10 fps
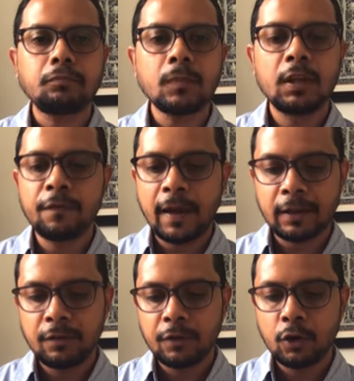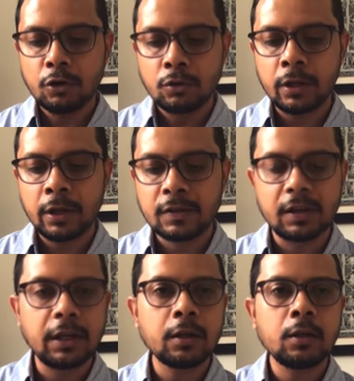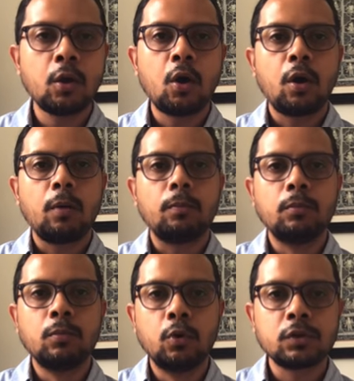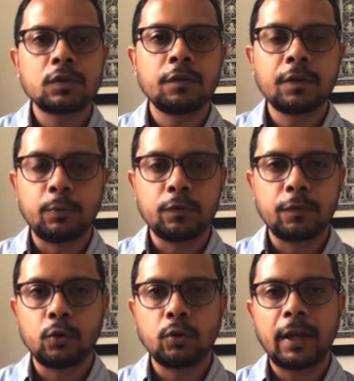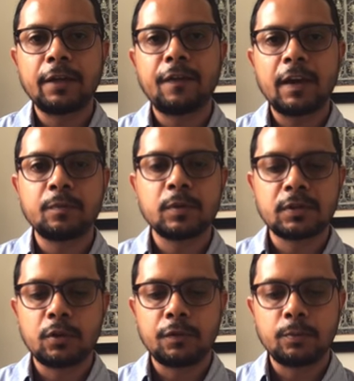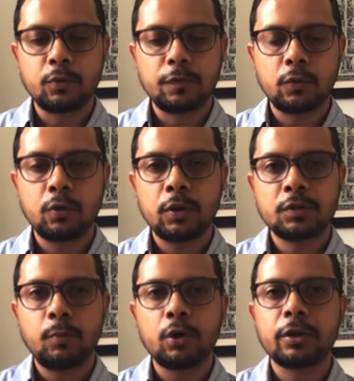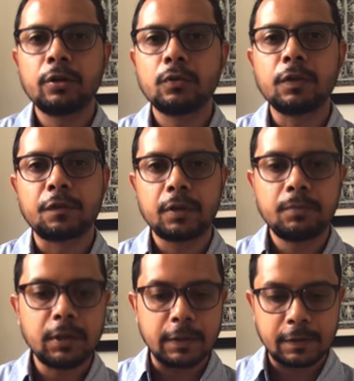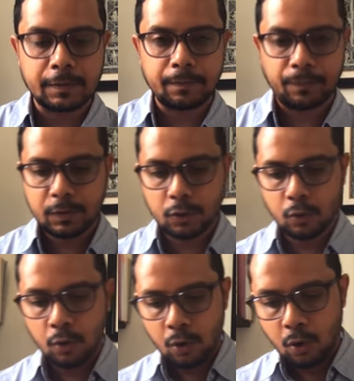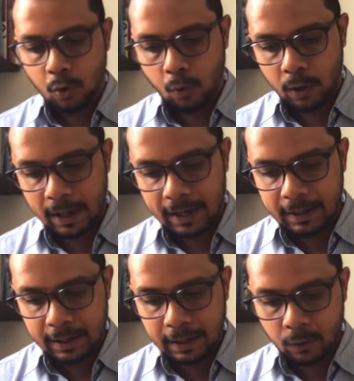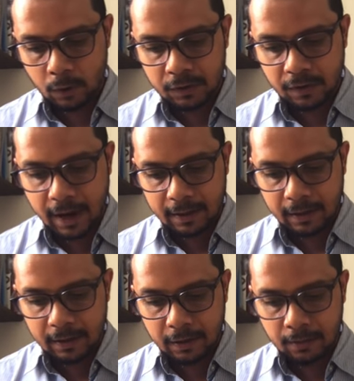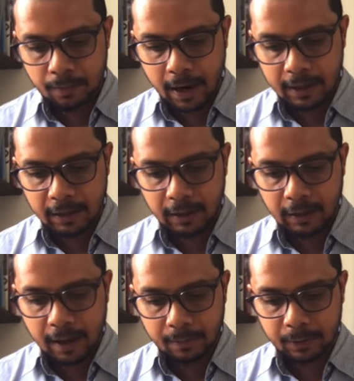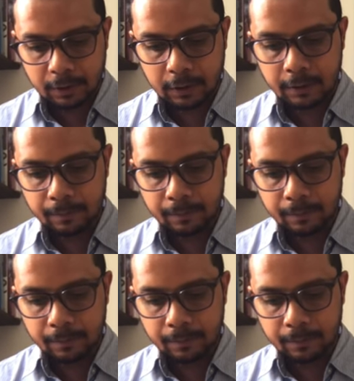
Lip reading: In fact, even on today's date, most of the portfolio, 95% of the portfolio is bought into Nifty B's. So what I did was, rather than parking capital,